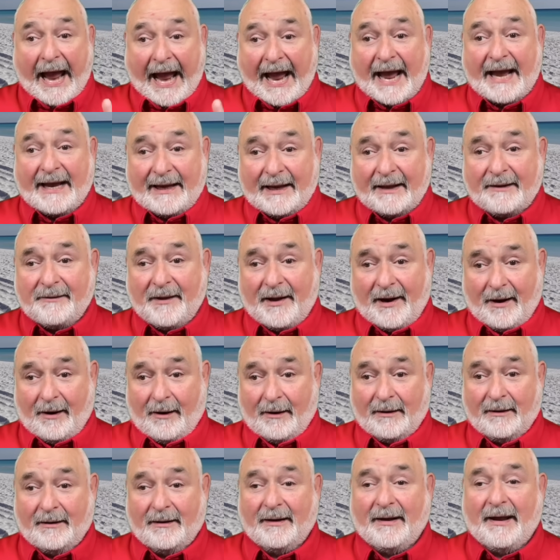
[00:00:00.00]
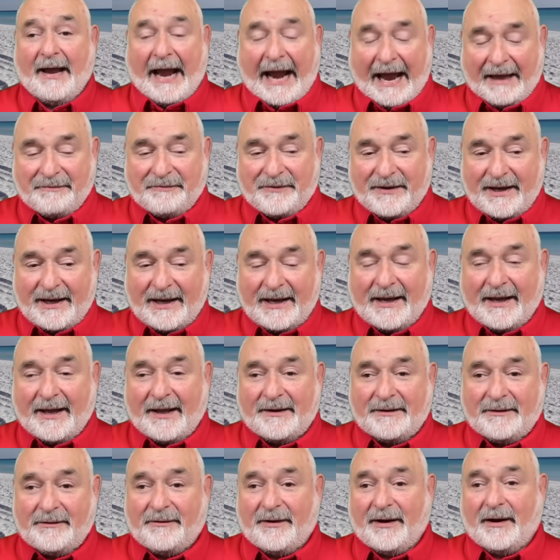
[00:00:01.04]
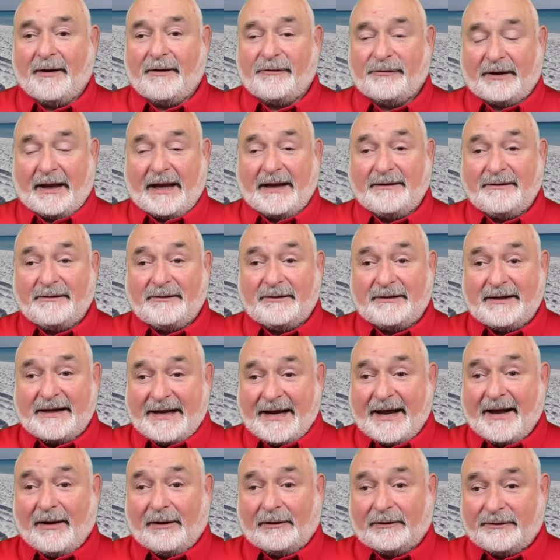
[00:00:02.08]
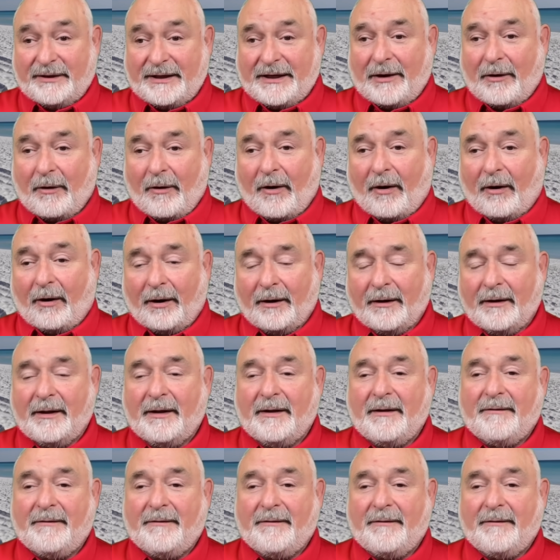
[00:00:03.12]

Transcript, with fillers: hang in there. At the end, there is a TLDR